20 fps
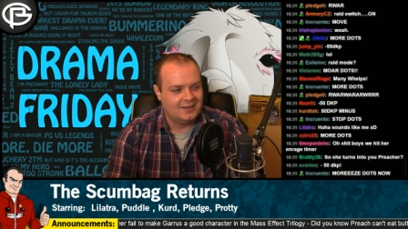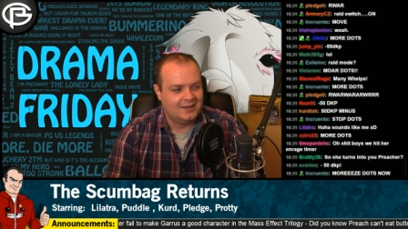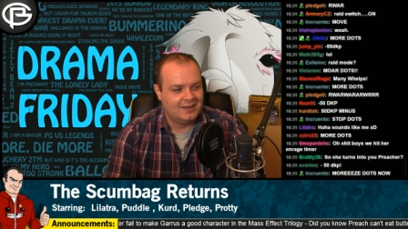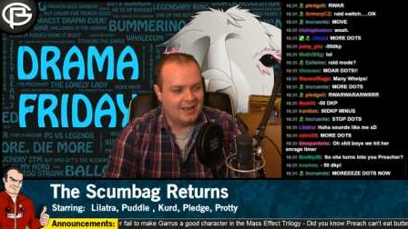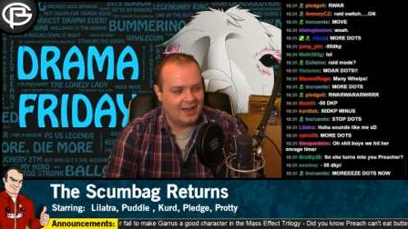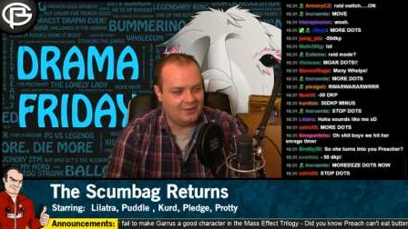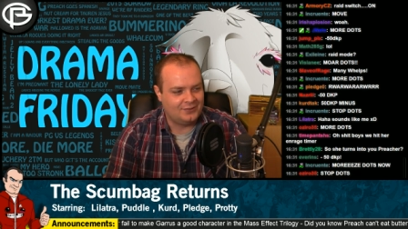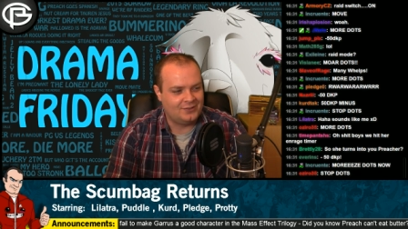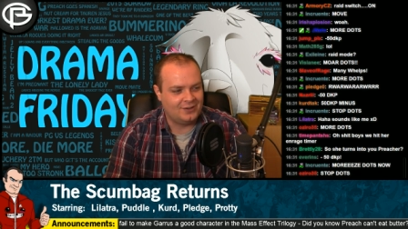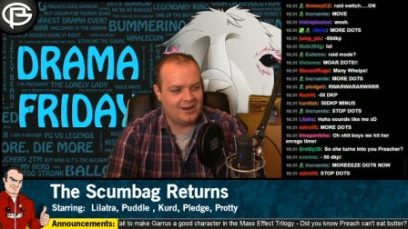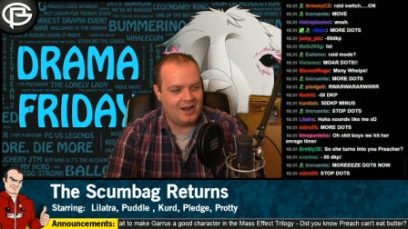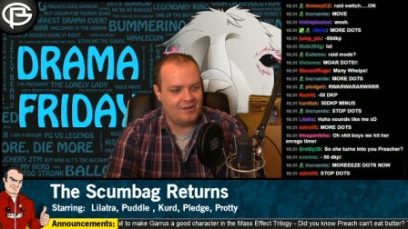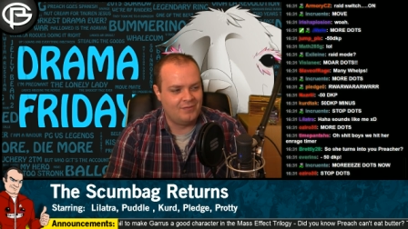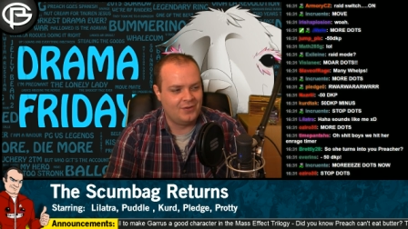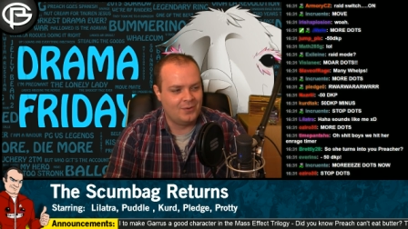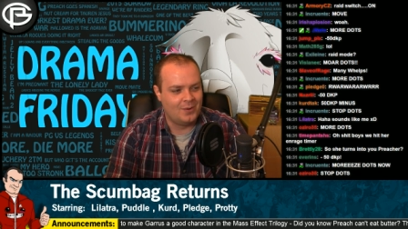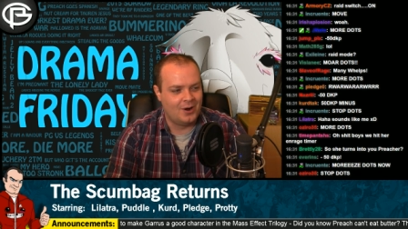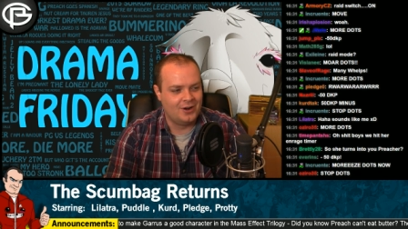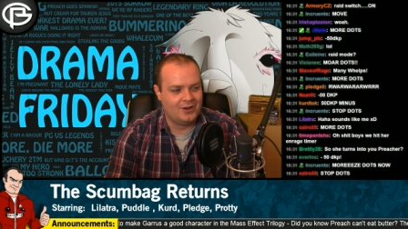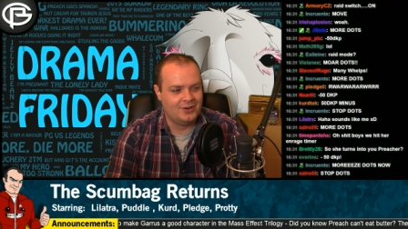after
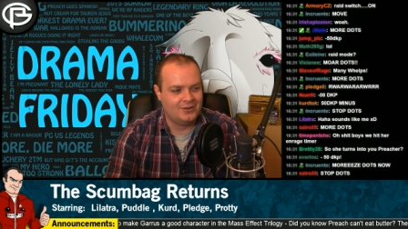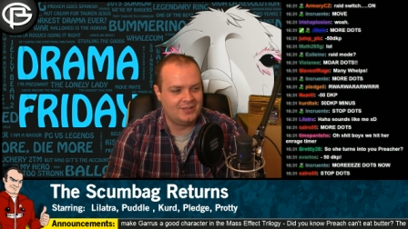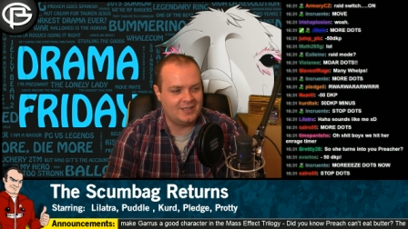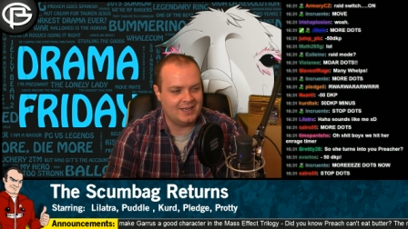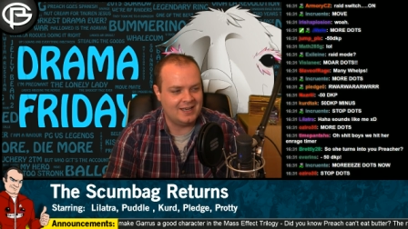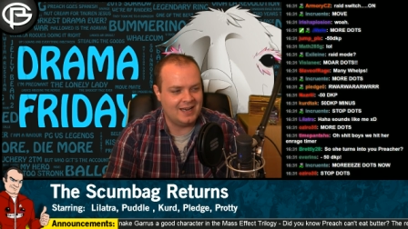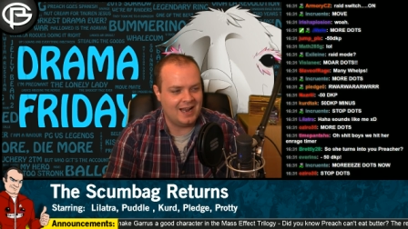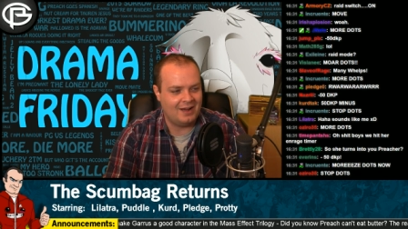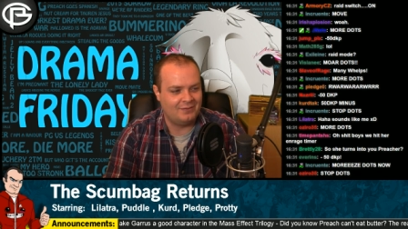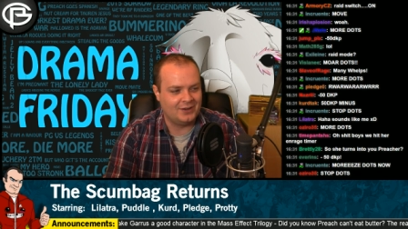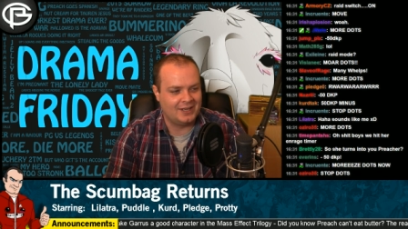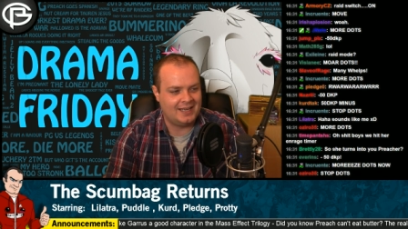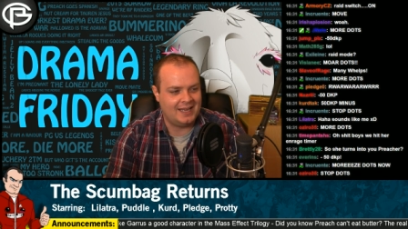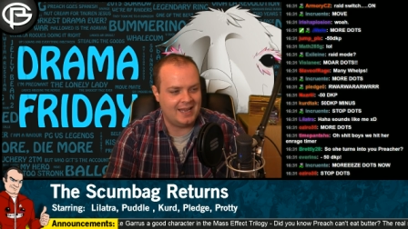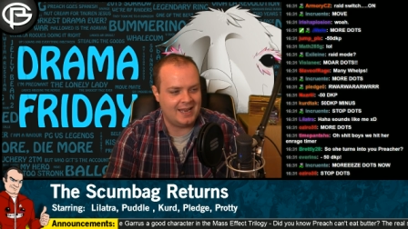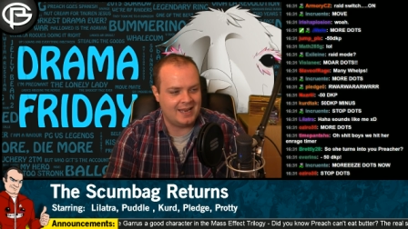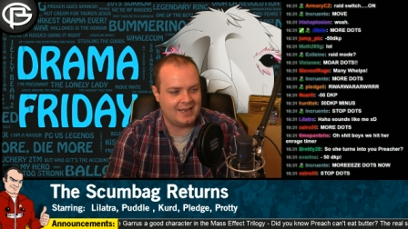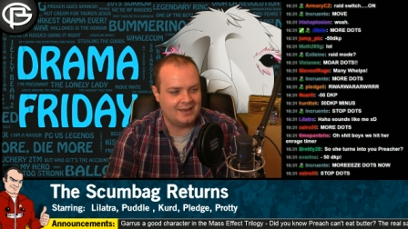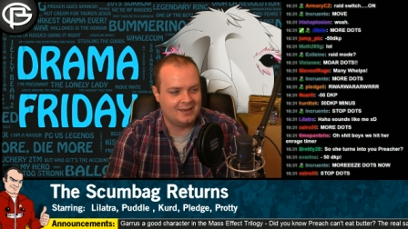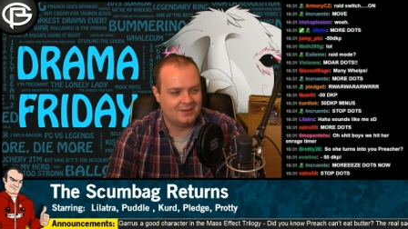everyone who didn't have a
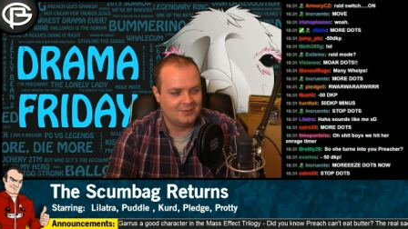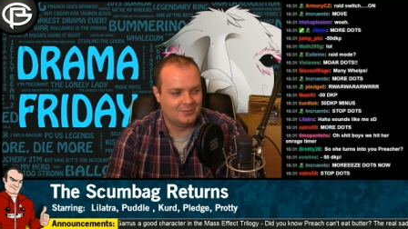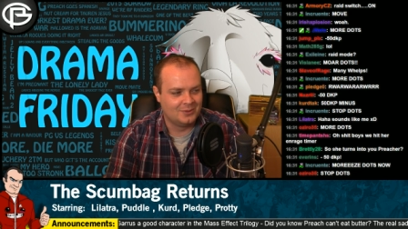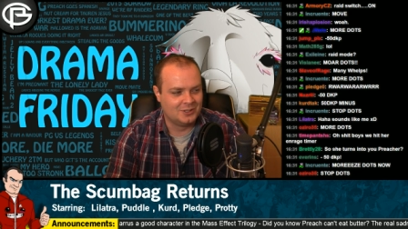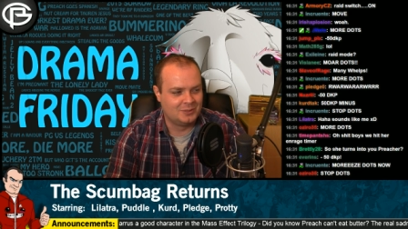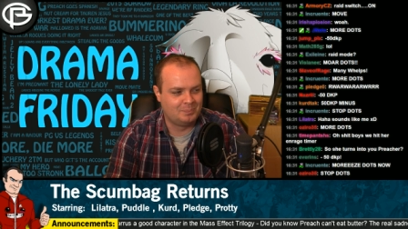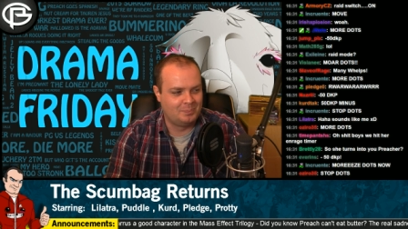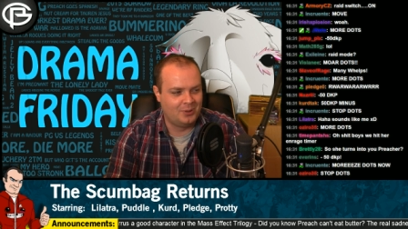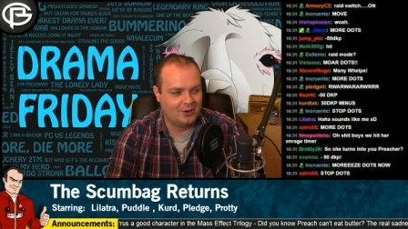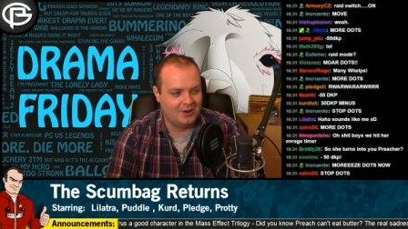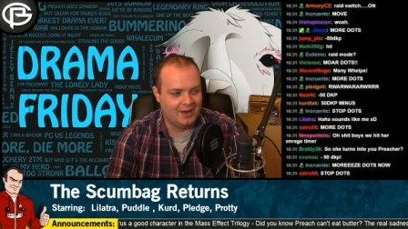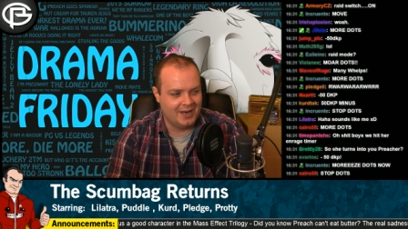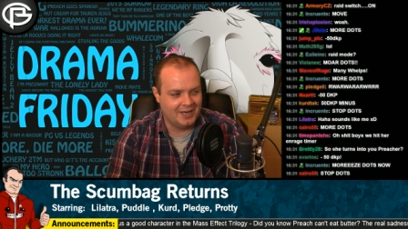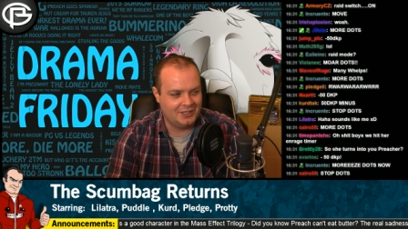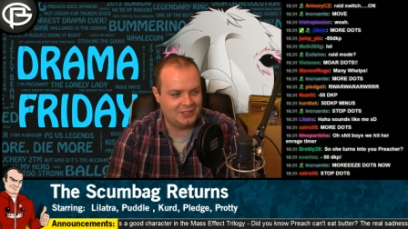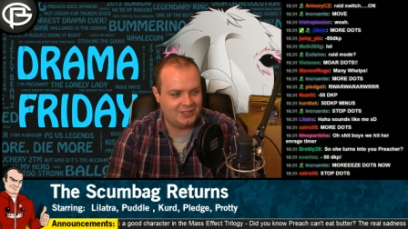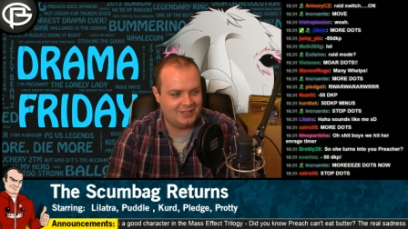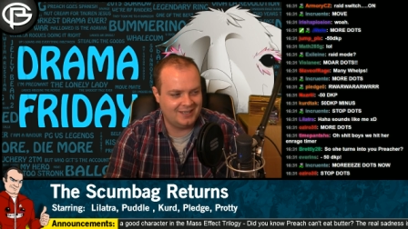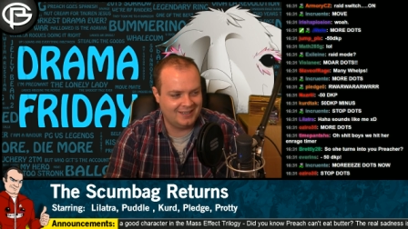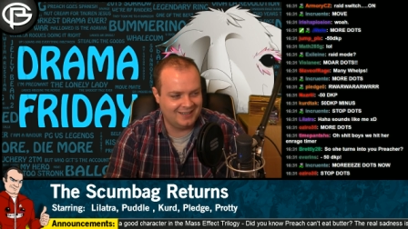key was punished